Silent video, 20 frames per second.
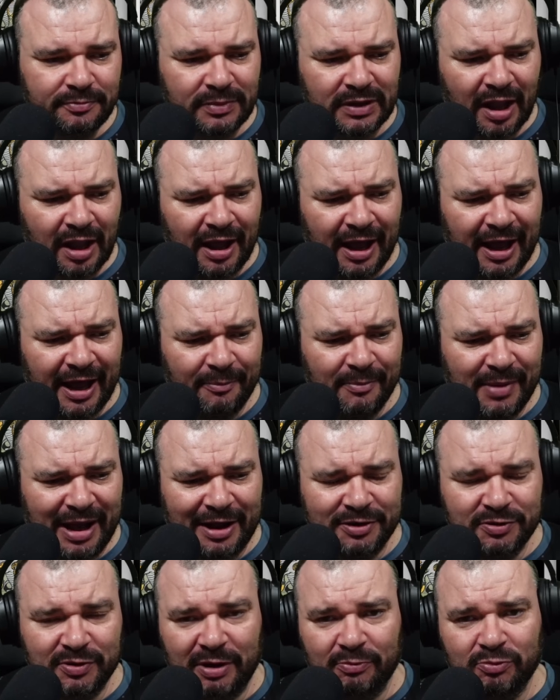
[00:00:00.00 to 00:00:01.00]
And
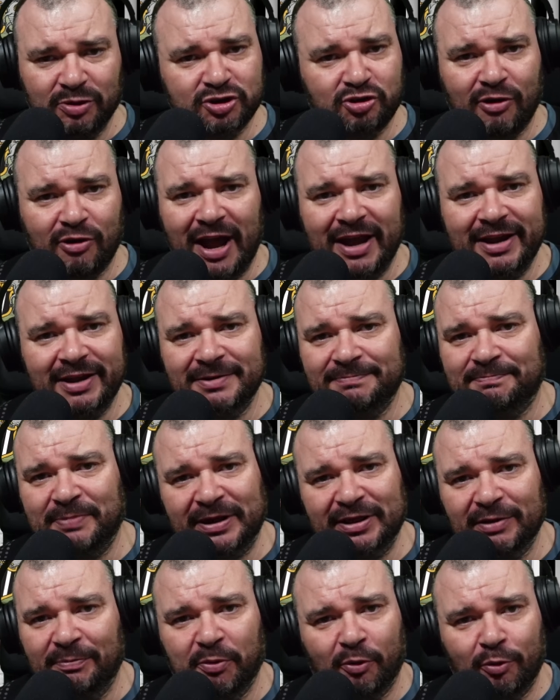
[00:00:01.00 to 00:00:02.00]
we'll try and pick
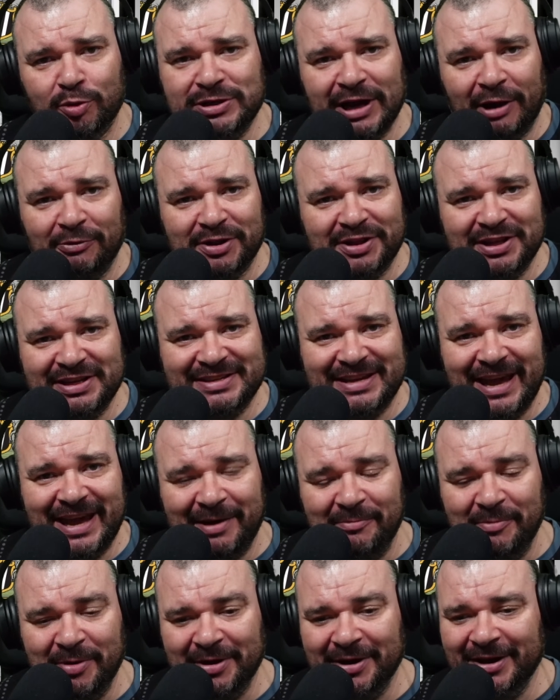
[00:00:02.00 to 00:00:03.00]
the bones out of this
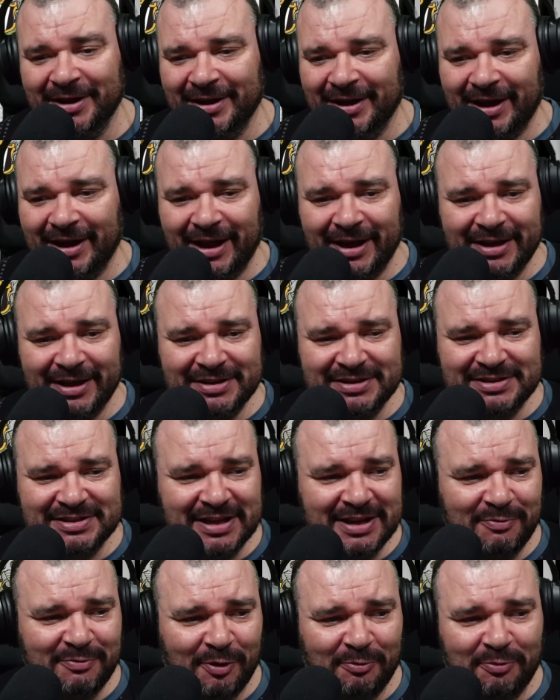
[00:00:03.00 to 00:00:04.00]
game and
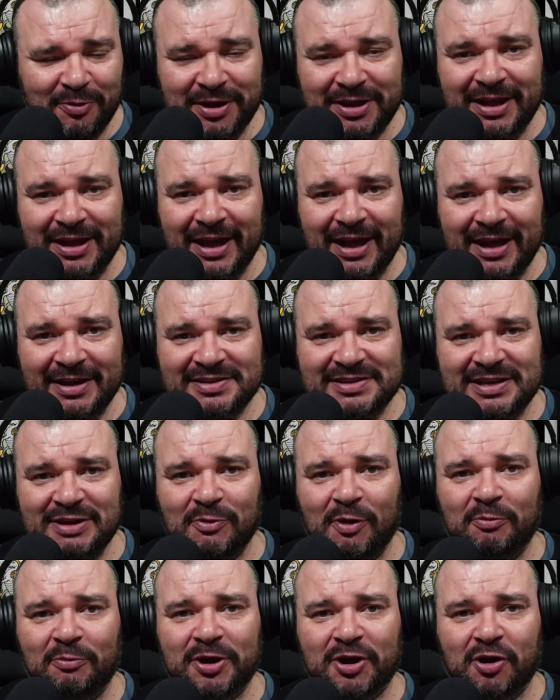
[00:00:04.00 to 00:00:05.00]
see what
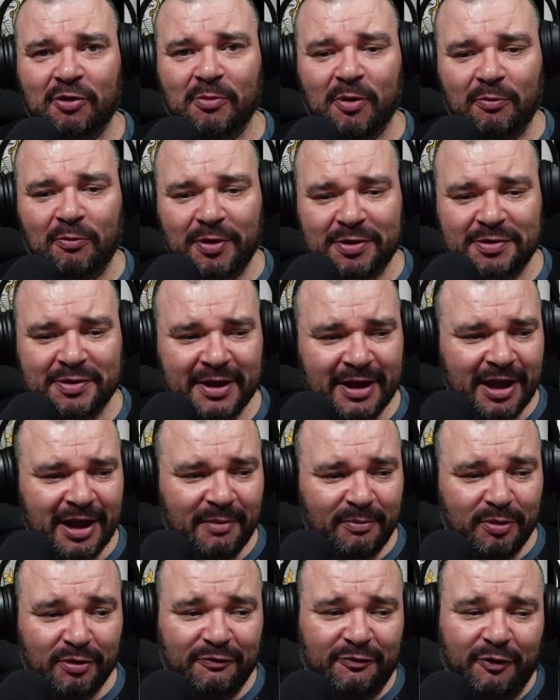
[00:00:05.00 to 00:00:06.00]
we come up with.
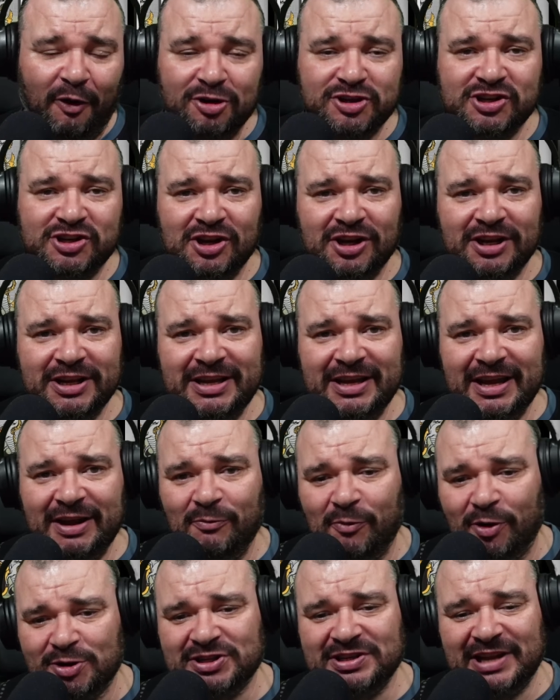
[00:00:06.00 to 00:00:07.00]
But unfortunately, it
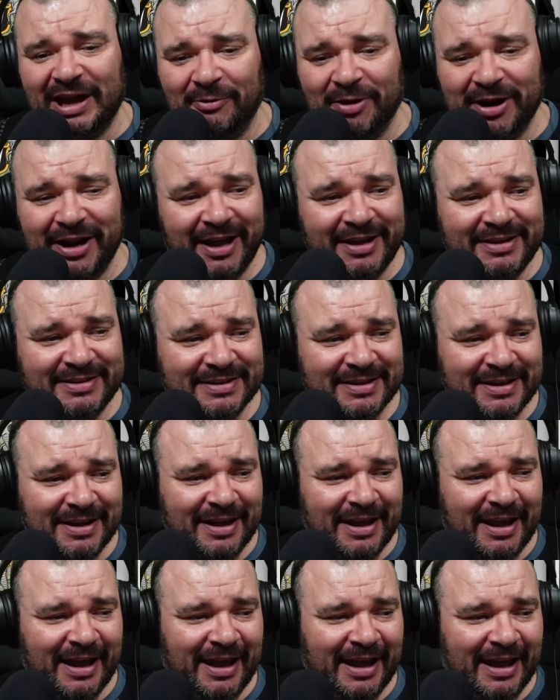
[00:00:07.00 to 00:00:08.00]
wasn't our night,
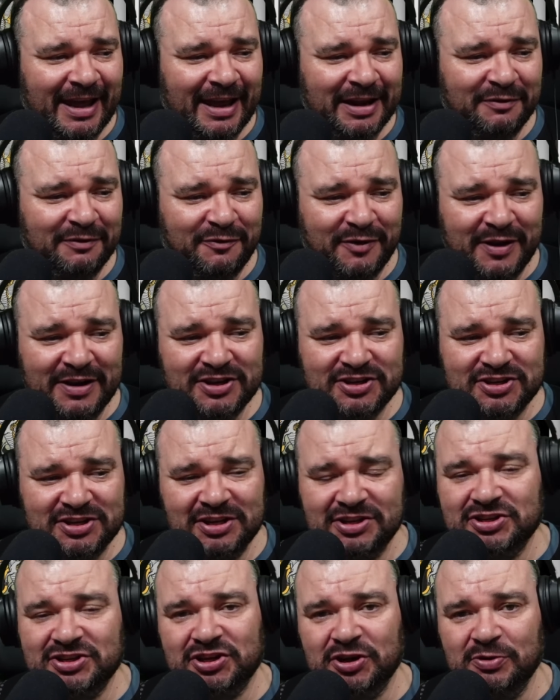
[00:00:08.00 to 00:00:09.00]
and it finished
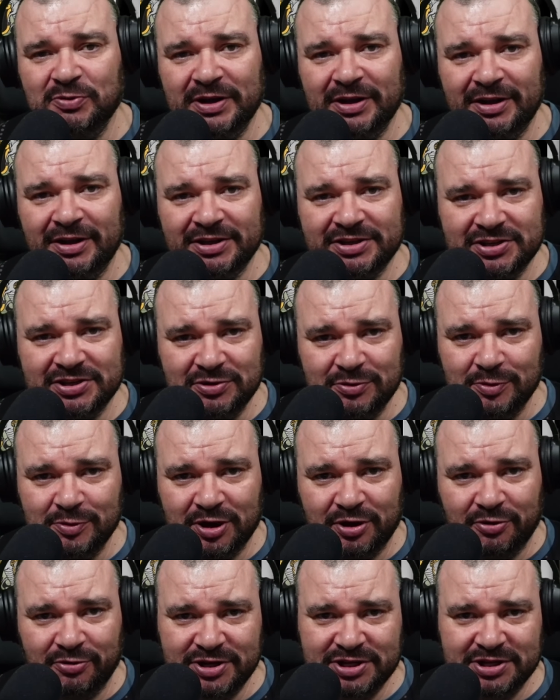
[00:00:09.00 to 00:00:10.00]
2-0 to
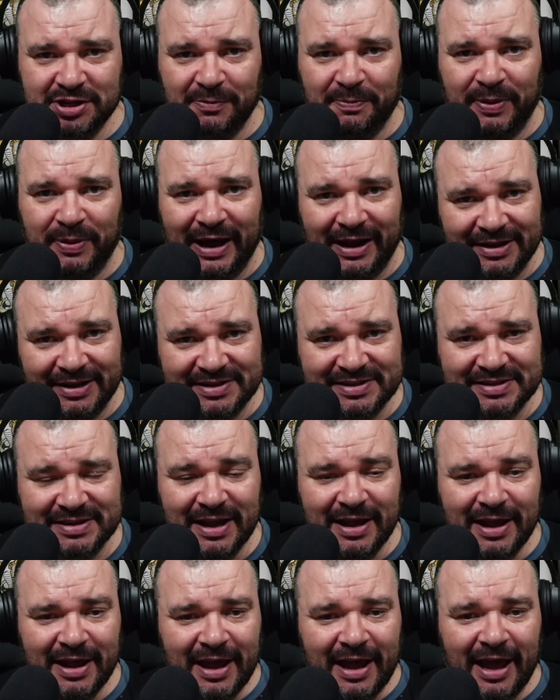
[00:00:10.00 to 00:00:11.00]
Crystal Palace.
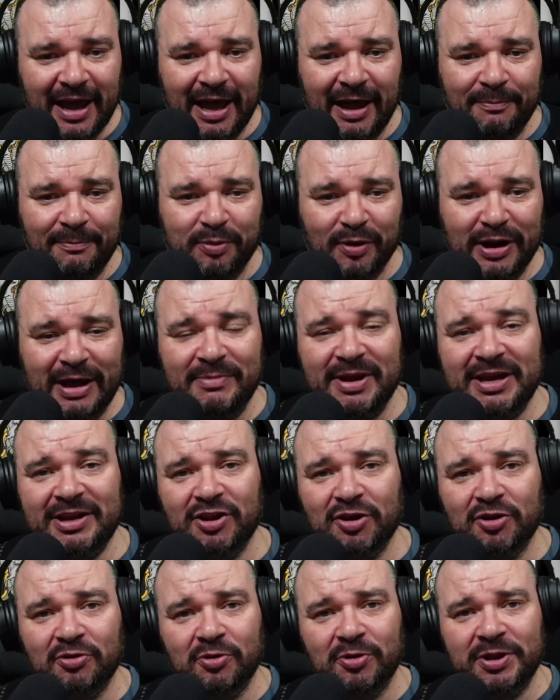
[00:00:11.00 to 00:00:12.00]
But let me
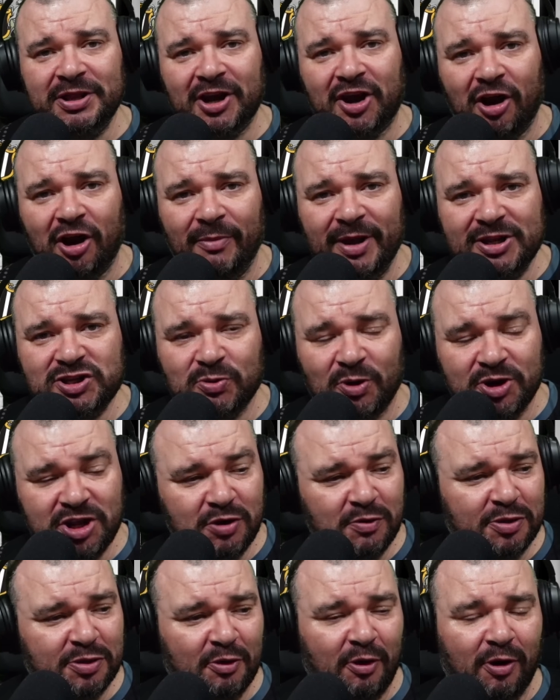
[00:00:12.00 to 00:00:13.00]
know in the comments what you
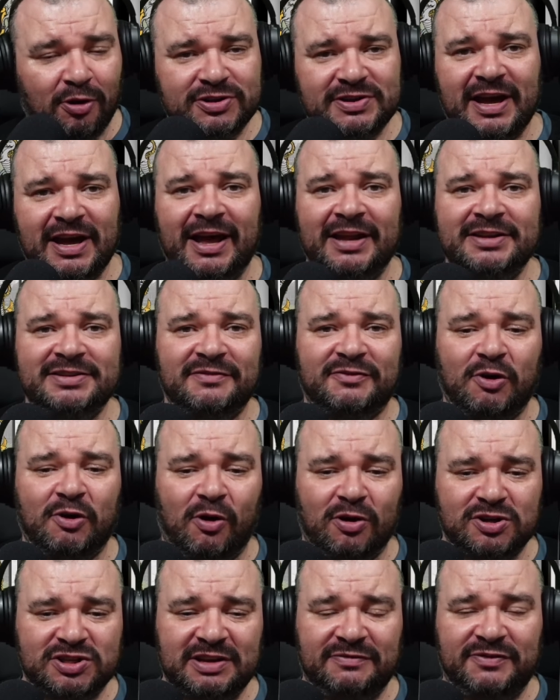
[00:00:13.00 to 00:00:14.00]
thought. And of
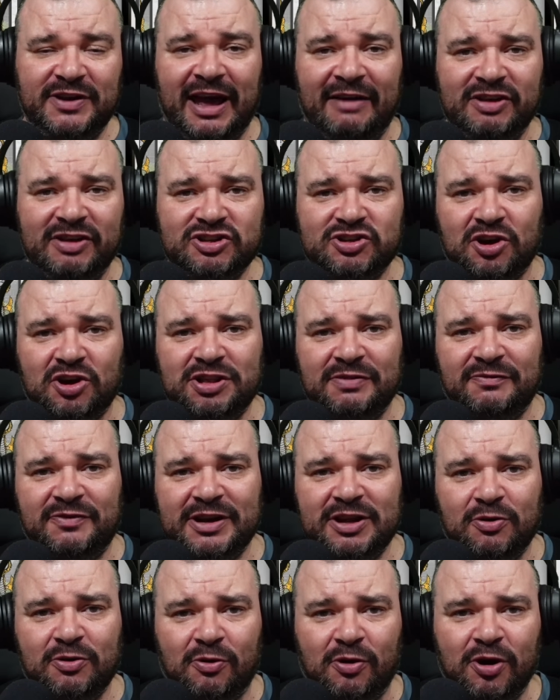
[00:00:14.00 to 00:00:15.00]
course, if you have enjoyed the
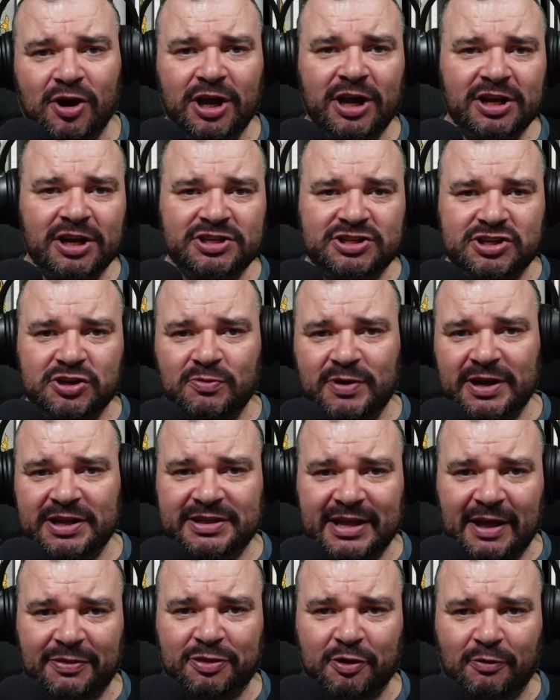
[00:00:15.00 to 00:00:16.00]
video, do hit
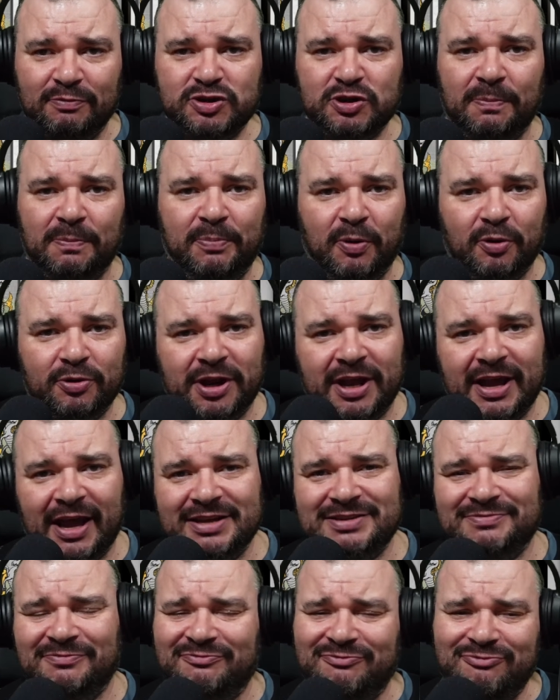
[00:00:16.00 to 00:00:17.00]
that thumbs up button, guys.
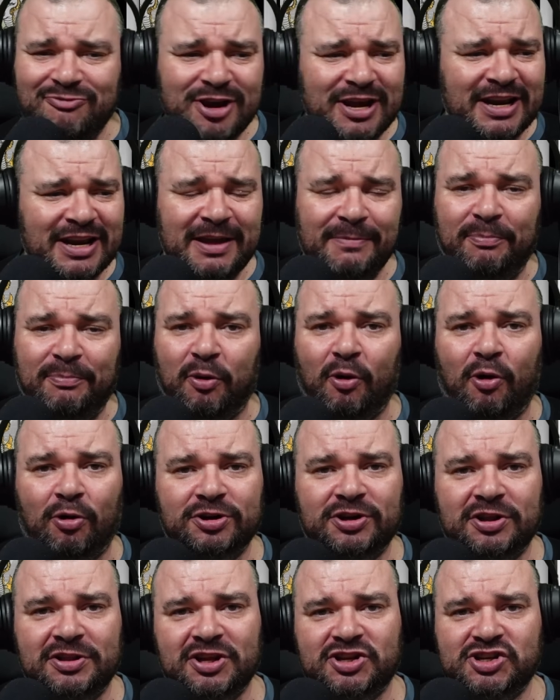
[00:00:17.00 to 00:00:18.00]
Really important
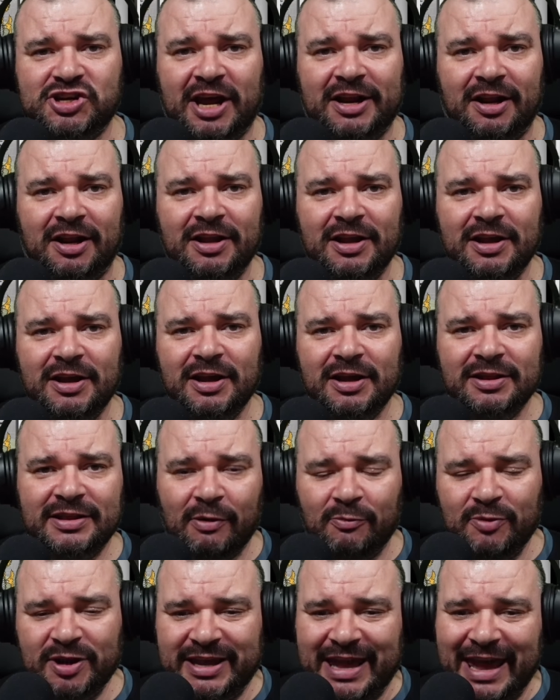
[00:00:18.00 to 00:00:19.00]
to the channel that
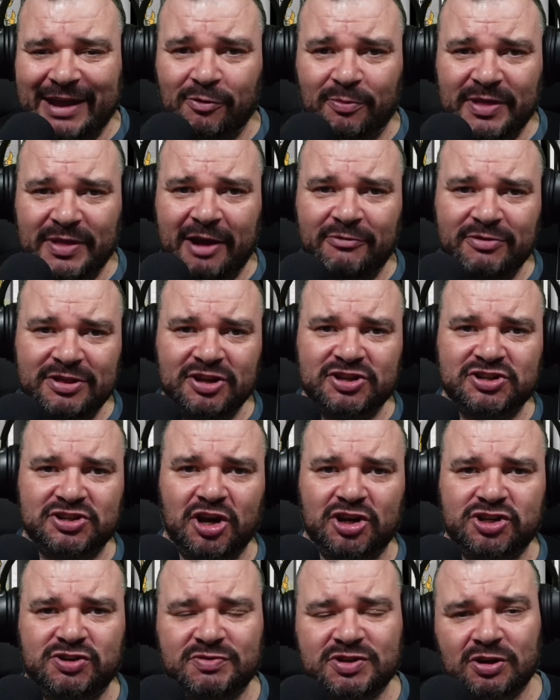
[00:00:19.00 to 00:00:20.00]
we get up there in the
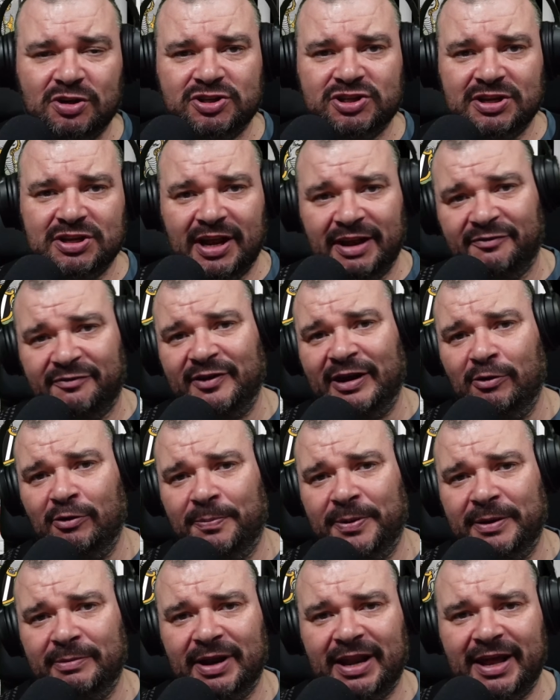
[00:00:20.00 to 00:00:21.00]
search results so like fellow
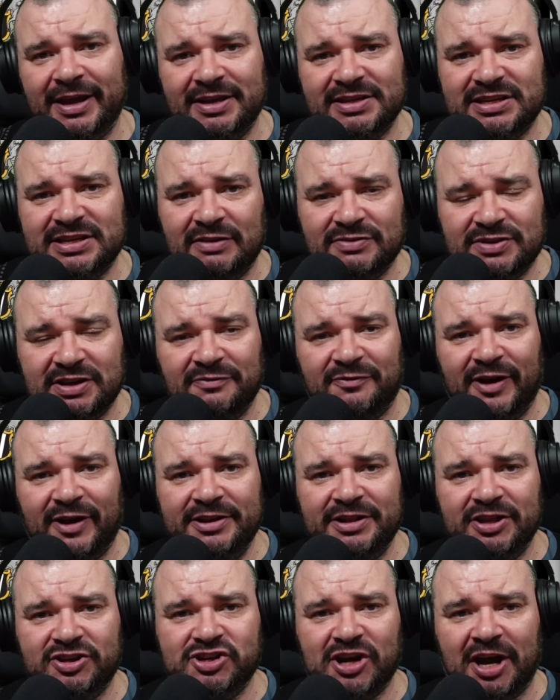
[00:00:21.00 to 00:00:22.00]
people like yourselves can find
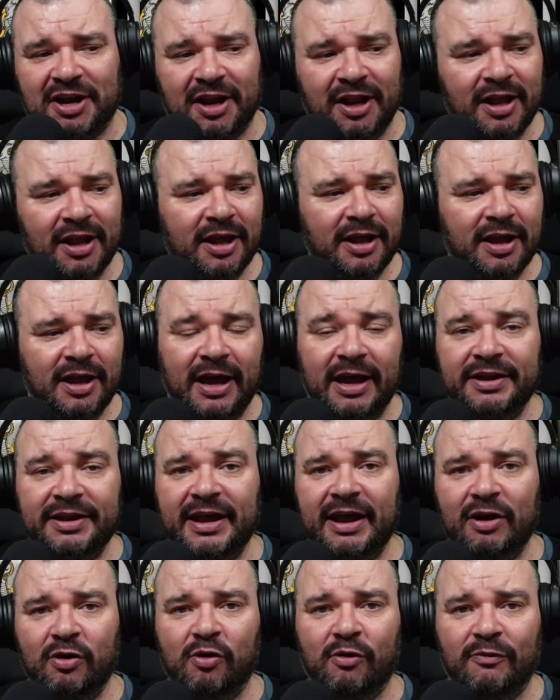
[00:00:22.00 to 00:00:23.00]
the channel and
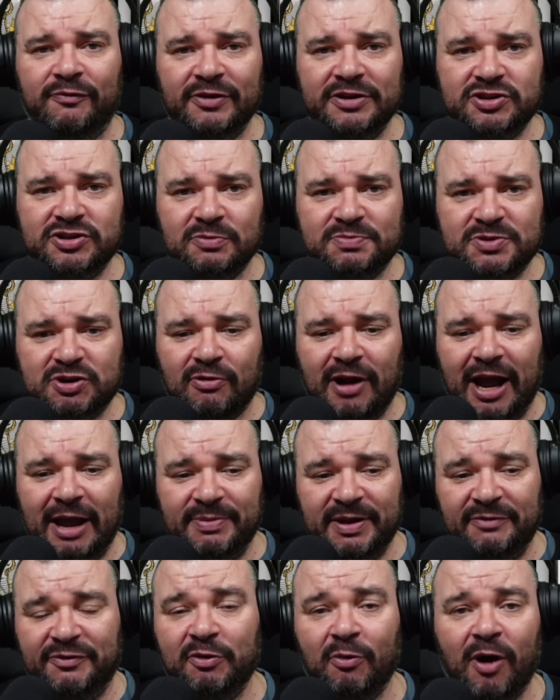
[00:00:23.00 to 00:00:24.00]
hopefully subscribe.
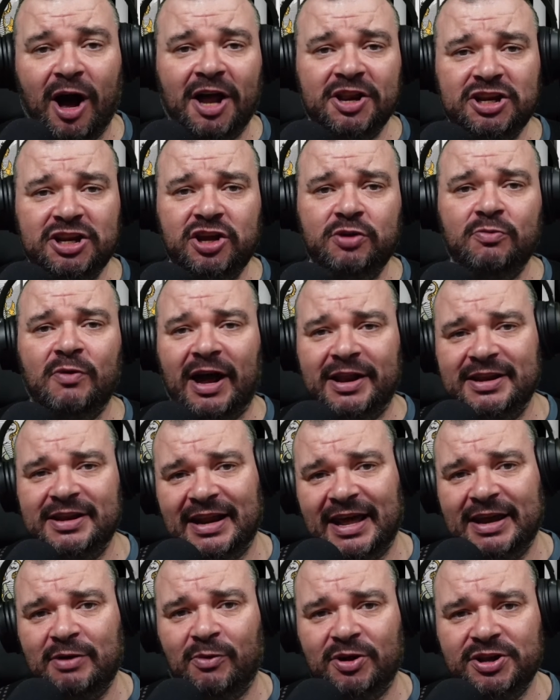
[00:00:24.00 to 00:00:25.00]
If you are new and you
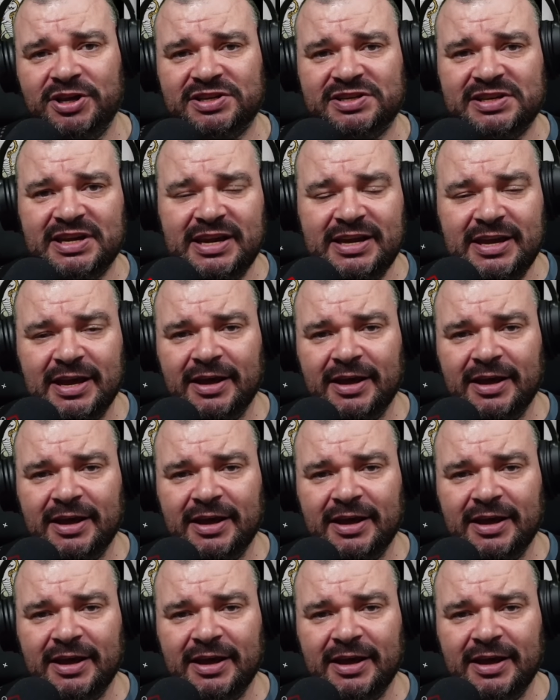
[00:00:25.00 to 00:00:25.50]
like what you see,